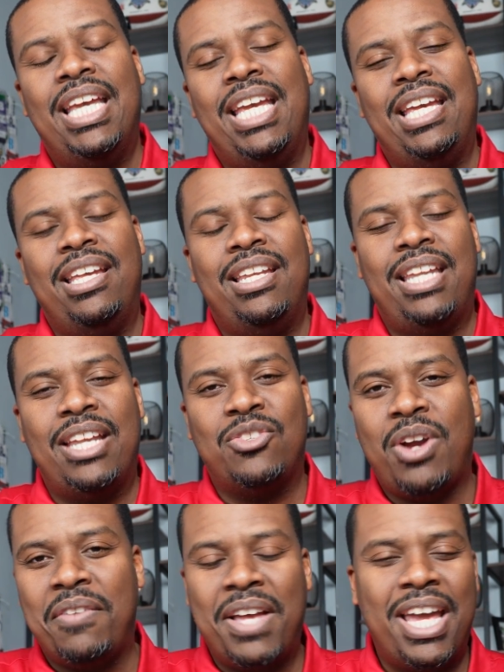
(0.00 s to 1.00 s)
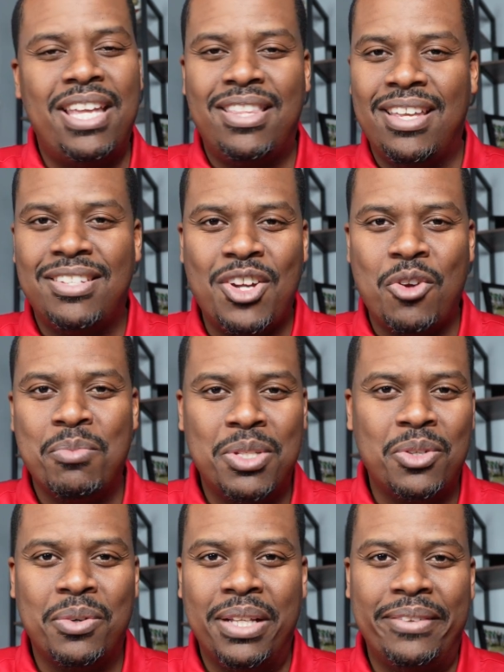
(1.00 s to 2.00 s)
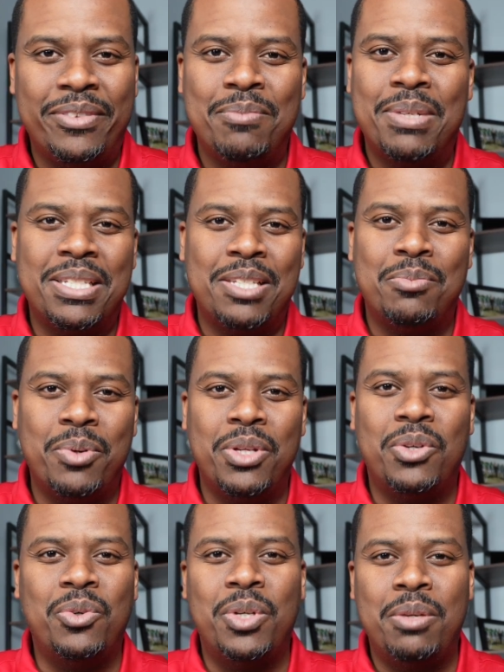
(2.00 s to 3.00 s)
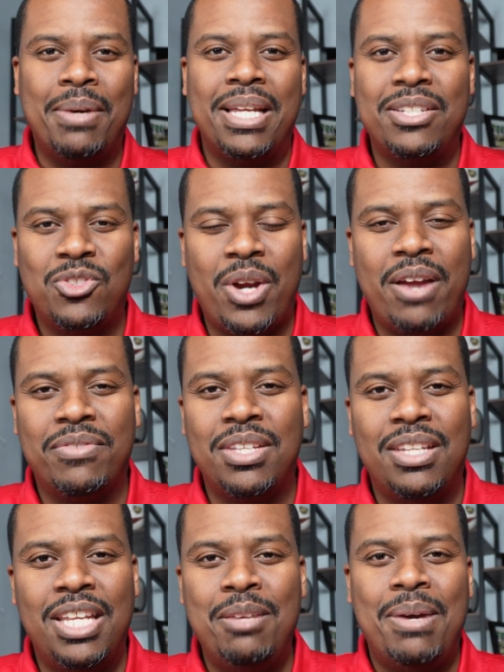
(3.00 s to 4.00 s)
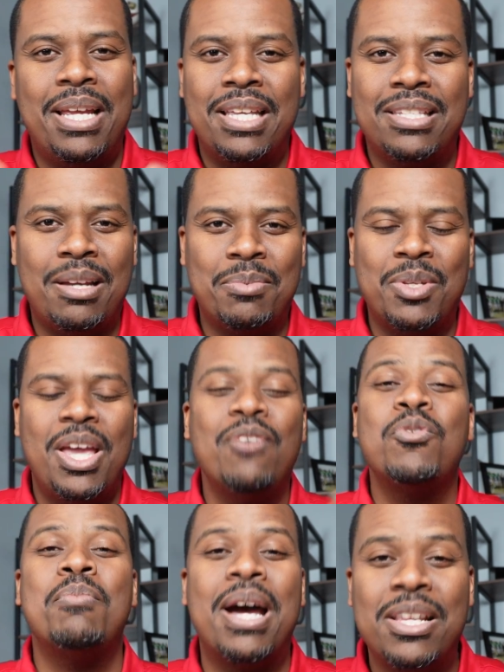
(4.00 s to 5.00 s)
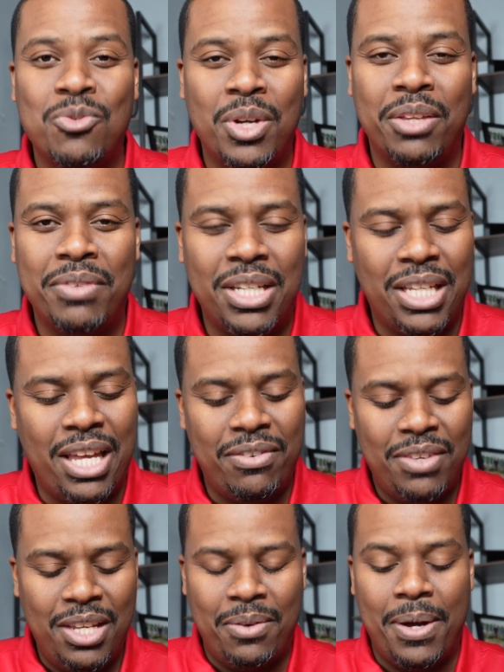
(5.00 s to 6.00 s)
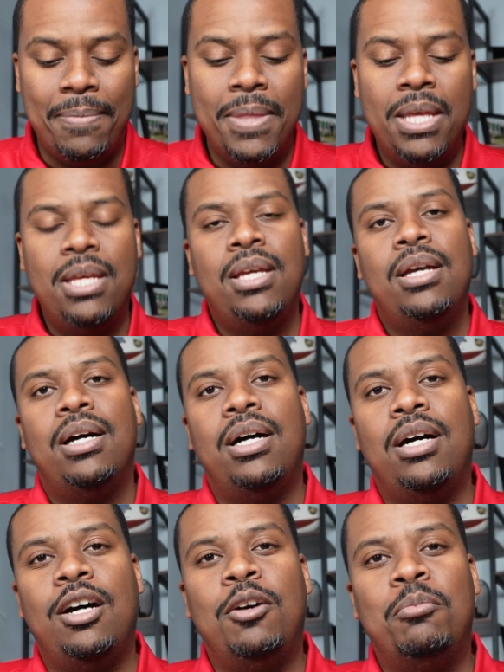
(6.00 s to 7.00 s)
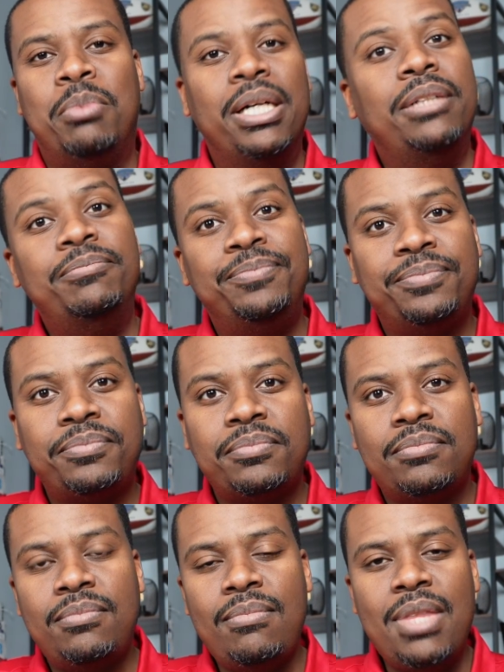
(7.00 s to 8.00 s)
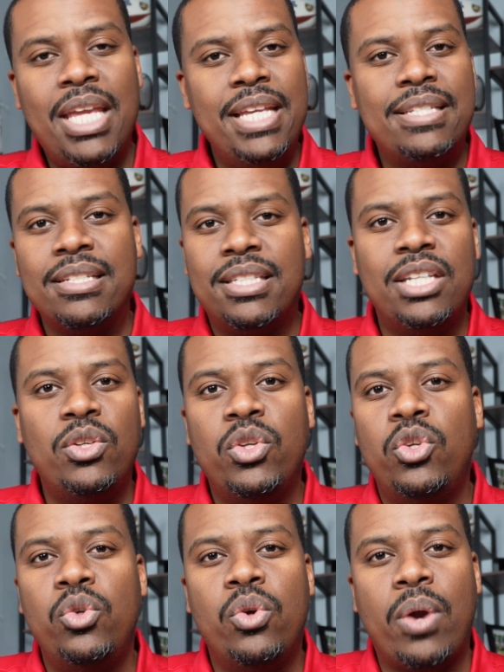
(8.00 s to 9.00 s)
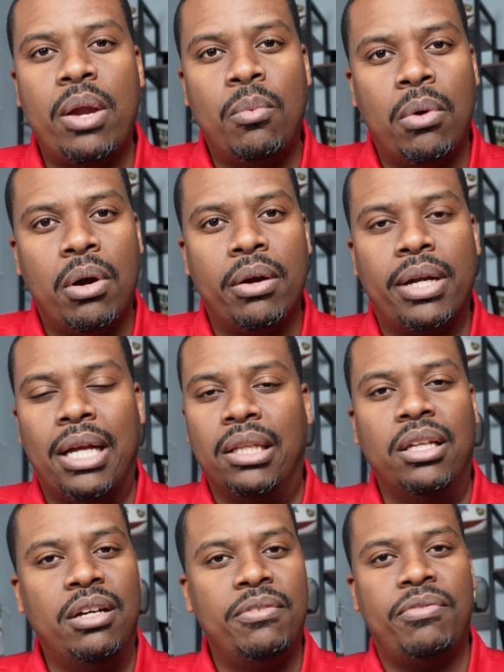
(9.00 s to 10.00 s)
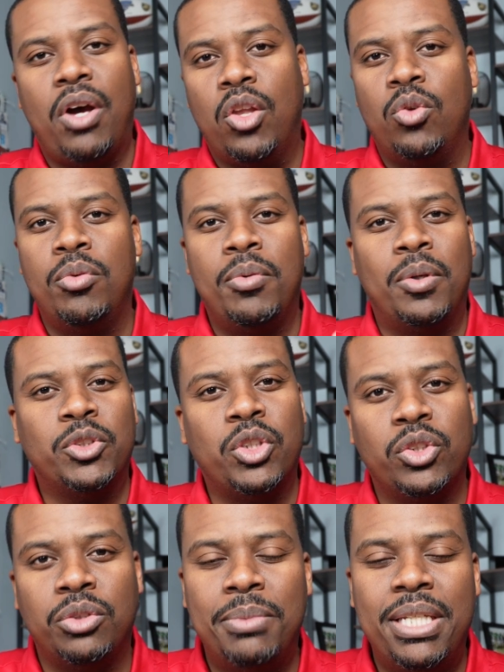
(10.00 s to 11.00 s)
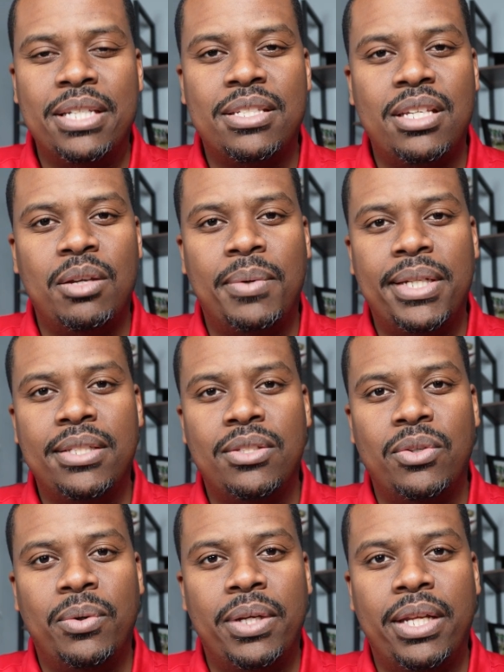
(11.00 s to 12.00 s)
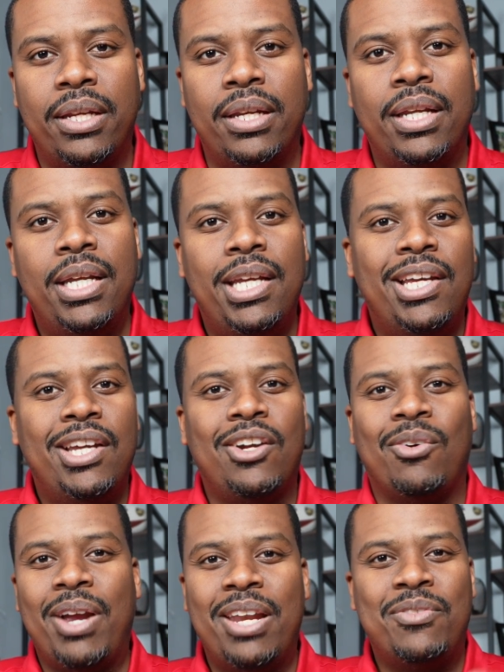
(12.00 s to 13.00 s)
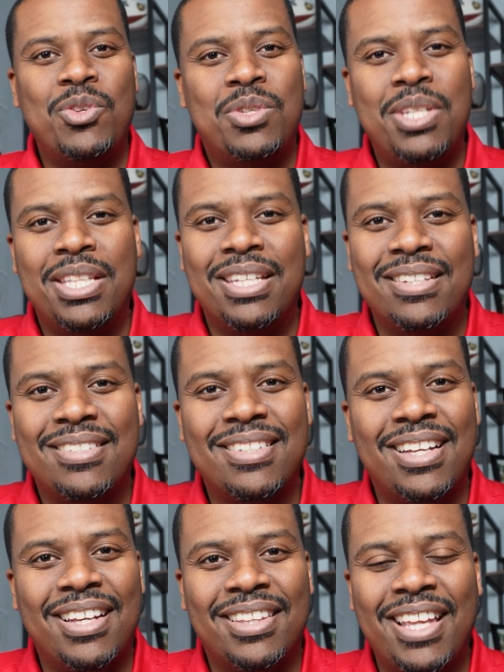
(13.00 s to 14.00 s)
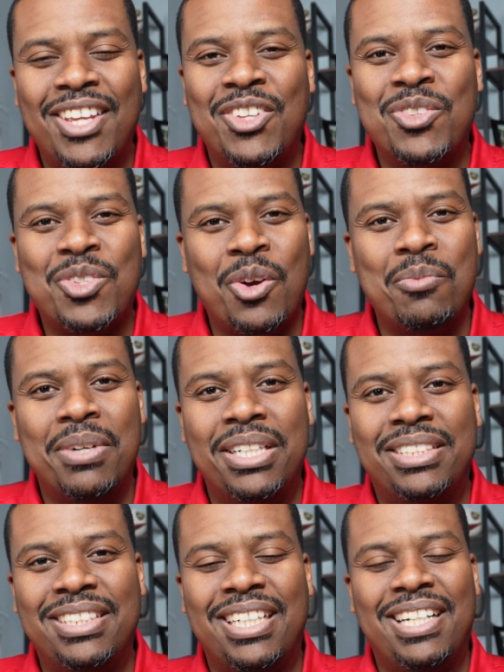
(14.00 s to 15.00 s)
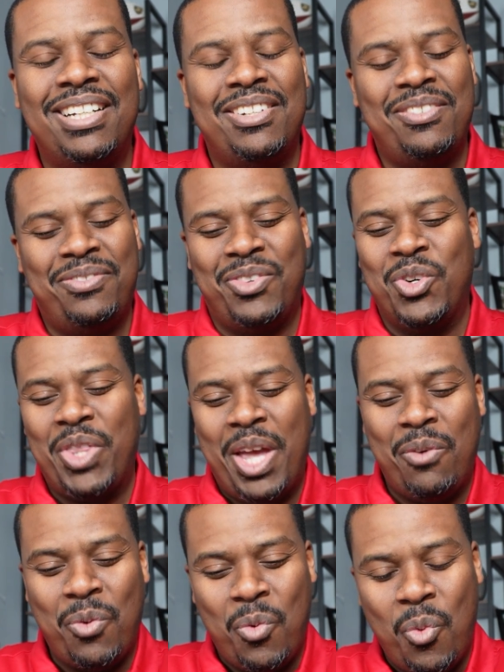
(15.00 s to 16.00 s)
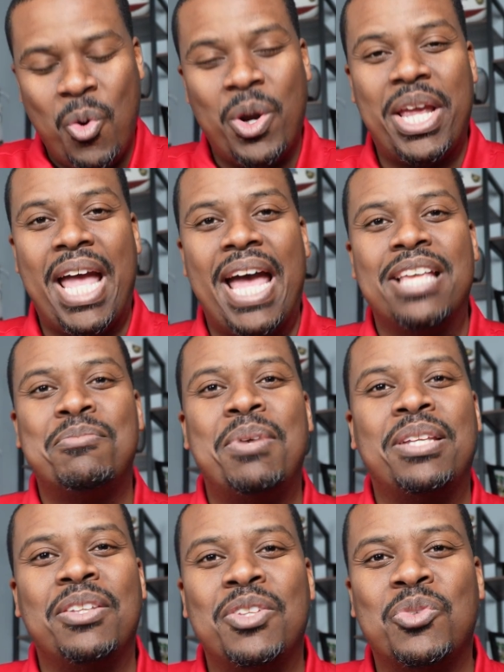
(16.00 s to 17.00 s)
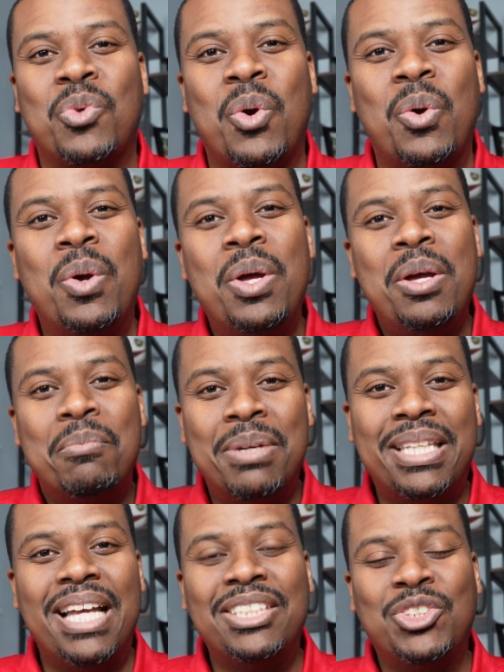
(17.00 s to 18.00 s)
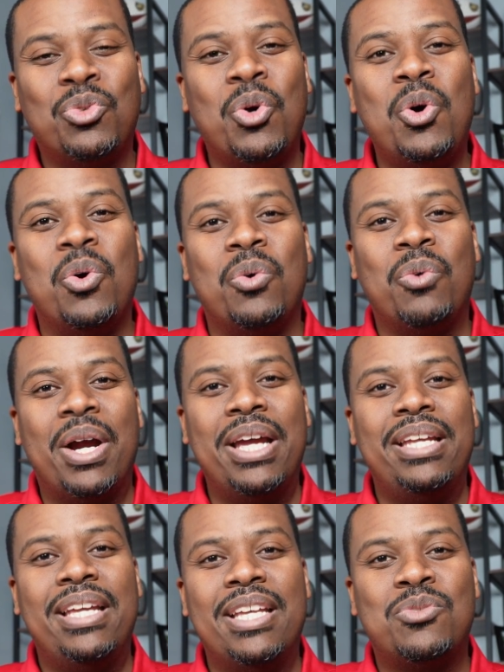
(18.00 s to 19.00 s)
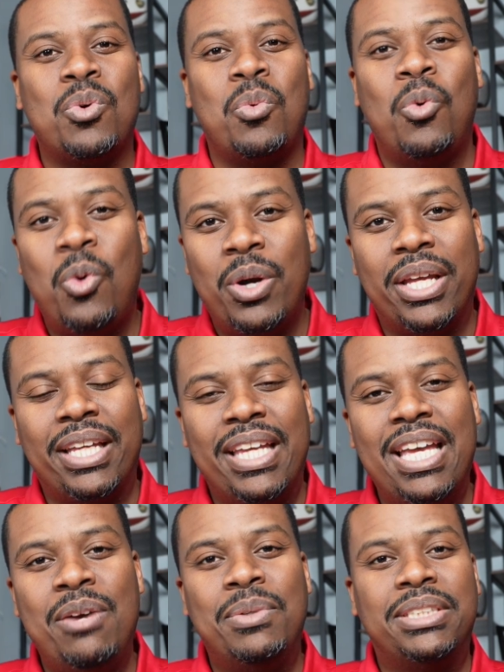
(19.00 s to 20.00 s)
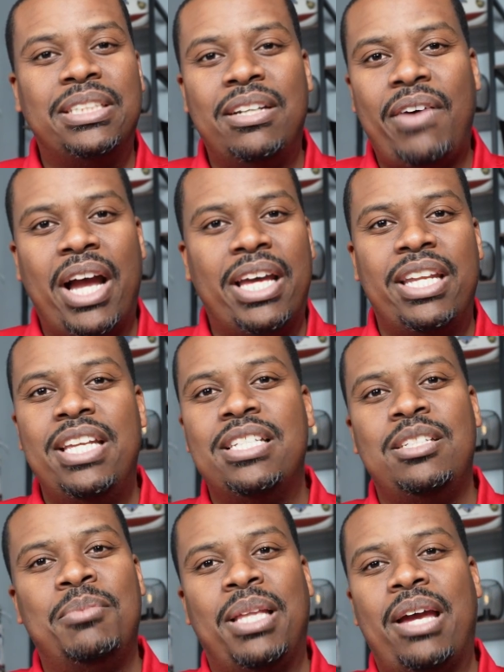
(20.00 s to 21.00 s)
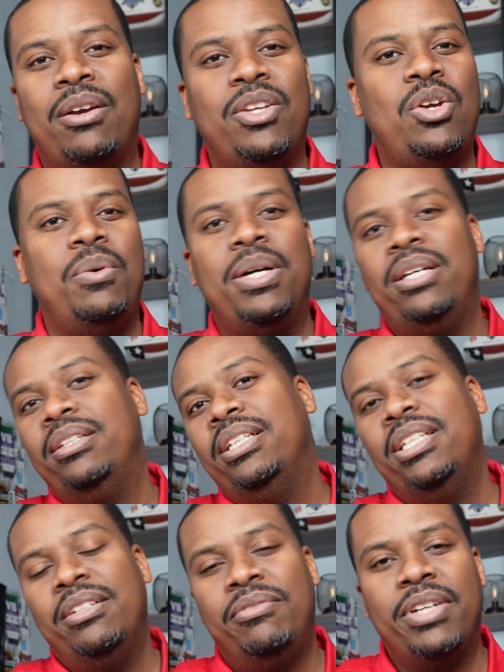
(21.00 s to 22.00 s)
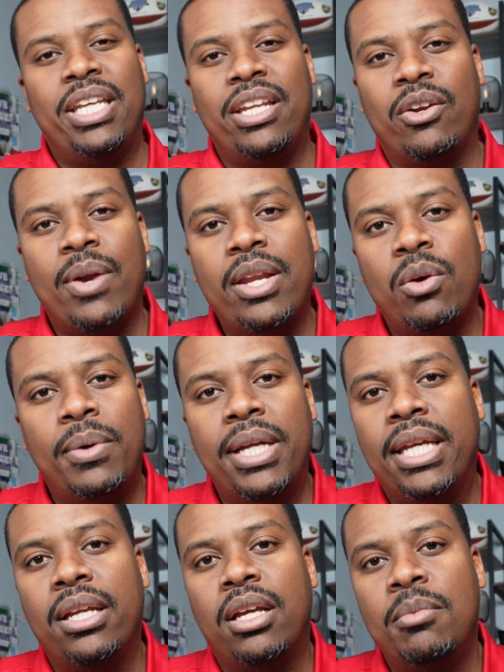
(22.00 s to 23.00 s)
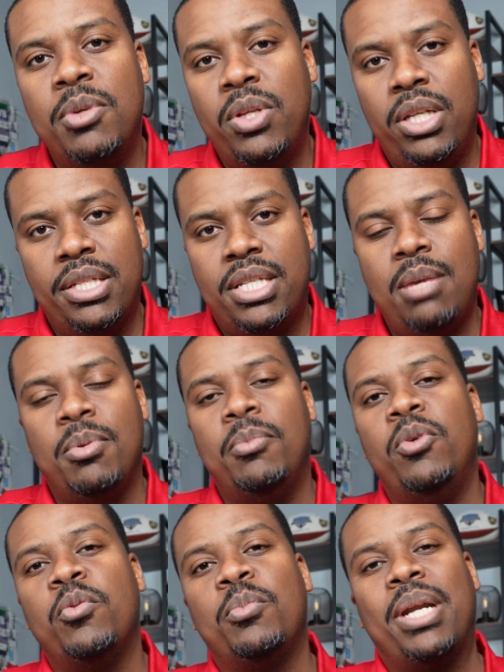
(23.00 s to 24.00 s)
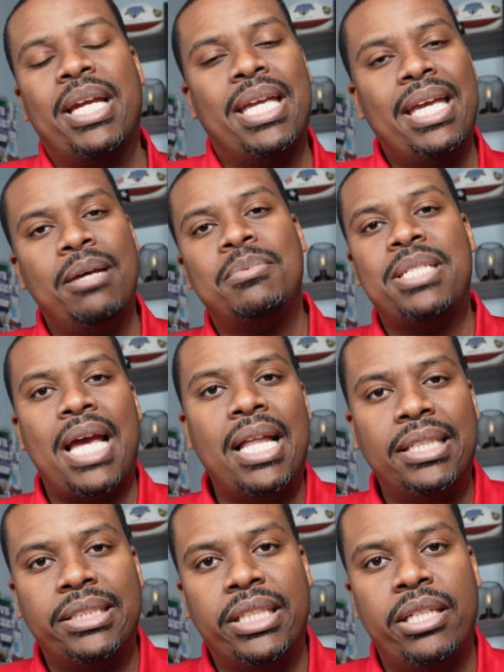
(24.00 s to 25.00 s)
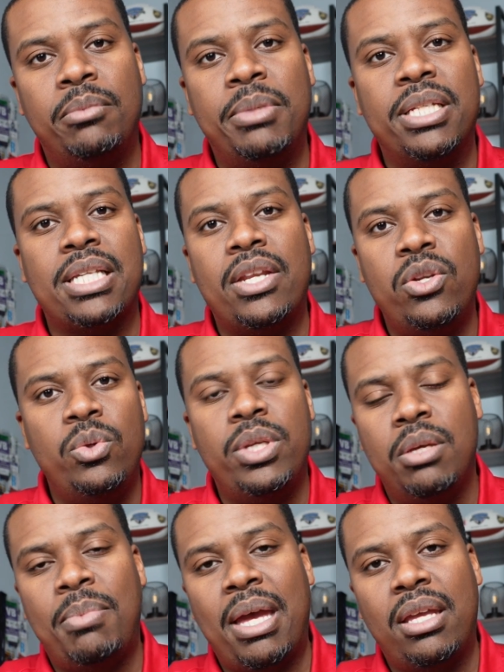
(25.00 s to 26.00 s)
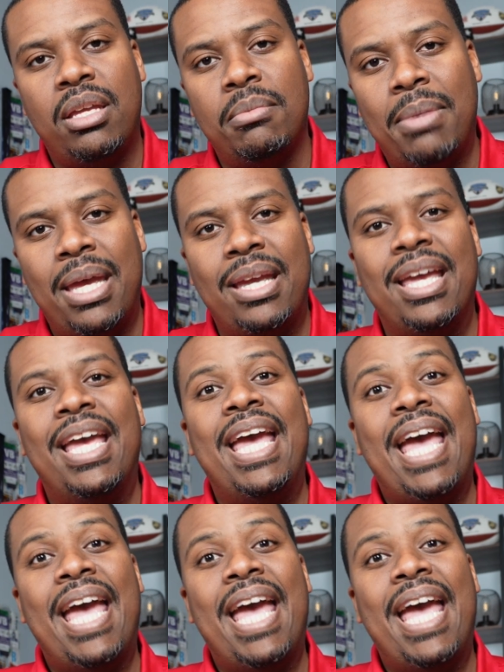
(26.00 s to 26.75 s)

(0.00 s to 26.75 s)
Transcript: in that draft. I hate that term, Mr. Irrelevant, because that's pretty cool. Anybody is drafted, anybody gets opportunity. Everybody's relevant in life. Anyway, but he's continuing to do great work. I love following him on social media, seeing what he's doing. And Grant, if you see this, thank you so much for that rewarding aspect of this role. But that's the role, right? It's rewarding. Yeah, it was tough. I could have easily been like, you know what? Forget it. Grant don't want to get in the community. Let's keep it moving. But I kept challenging him because I knew the impact he could make.